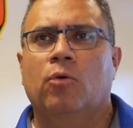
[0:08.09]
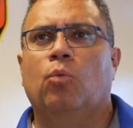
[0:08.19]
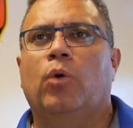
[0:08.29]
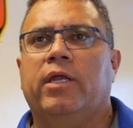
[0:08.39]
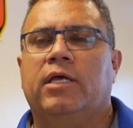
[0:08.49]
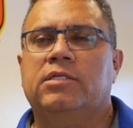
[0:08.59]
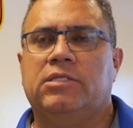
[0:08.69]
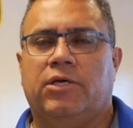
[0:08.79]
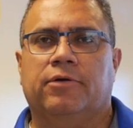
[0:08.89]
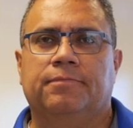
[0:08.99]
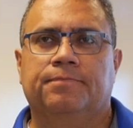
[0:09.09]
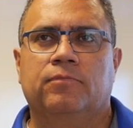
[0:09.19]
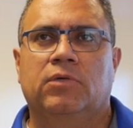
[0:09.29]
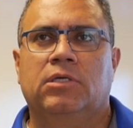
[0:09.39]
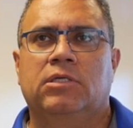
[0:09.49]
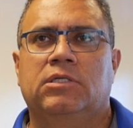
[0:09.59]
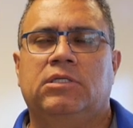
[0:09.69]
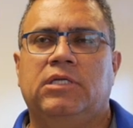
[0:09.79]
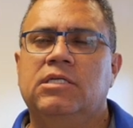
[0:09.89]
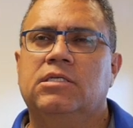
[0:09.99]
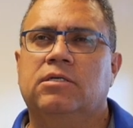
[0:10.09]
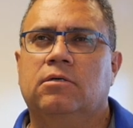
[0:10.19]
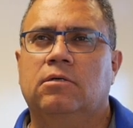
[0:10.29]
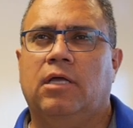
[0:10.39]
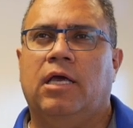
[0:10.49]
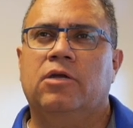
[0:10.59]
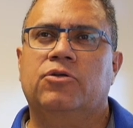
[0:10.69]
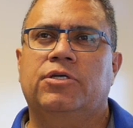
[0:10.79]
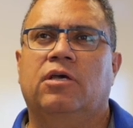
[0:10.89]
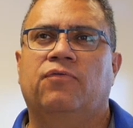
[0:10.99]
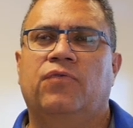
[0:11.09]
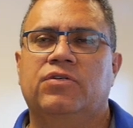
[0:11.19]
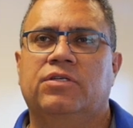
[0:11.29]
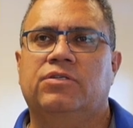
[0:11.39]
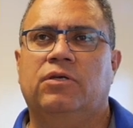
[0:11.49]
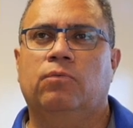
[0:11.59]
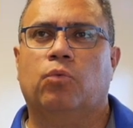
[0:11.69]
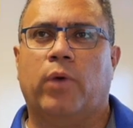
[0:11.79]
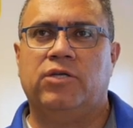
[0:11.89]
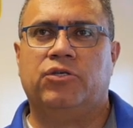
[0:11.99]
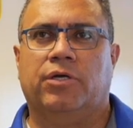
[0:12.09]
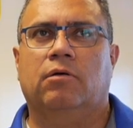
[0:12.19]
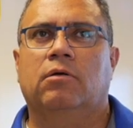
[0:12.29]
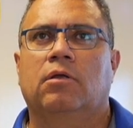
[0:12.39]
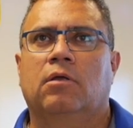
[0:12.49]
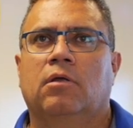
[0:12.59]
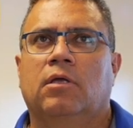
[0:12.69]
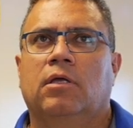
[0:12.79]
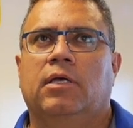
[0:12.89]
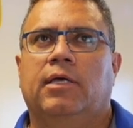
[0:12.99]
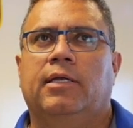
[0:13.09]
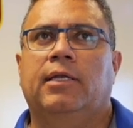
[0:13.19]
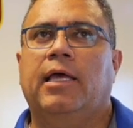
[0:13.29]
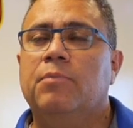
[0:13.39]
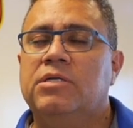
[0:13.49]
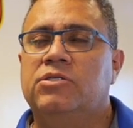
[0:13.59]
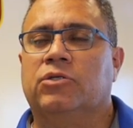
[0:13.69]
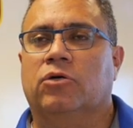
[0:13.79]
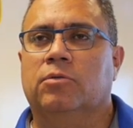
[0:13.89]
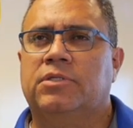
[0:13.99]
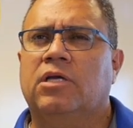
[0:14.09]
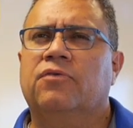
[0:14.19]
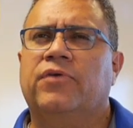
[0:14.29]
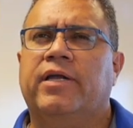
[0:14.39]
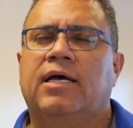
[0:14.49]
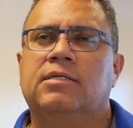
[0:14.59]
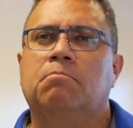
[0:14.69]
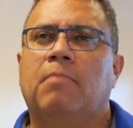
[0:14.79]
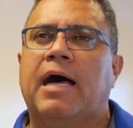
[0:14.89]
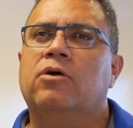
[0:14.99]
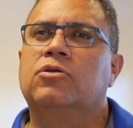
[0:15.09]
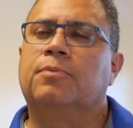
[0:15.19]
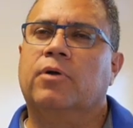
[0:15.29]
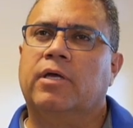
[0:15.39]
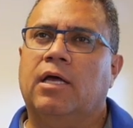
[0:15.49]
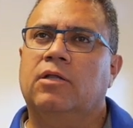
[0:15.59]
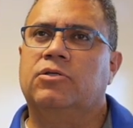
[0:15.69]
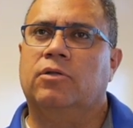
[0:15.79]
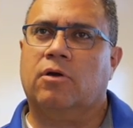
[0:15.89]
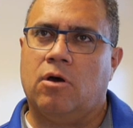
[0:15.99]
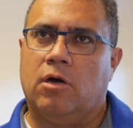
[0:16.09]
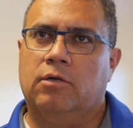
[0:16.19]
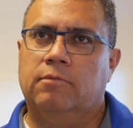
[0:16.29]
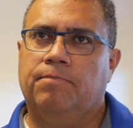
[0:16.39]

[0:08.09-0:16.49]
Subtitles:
What is SEER? Seasonal Energy Efficiency Ratio. In layman's terms, think of it as miles per gallon to the car.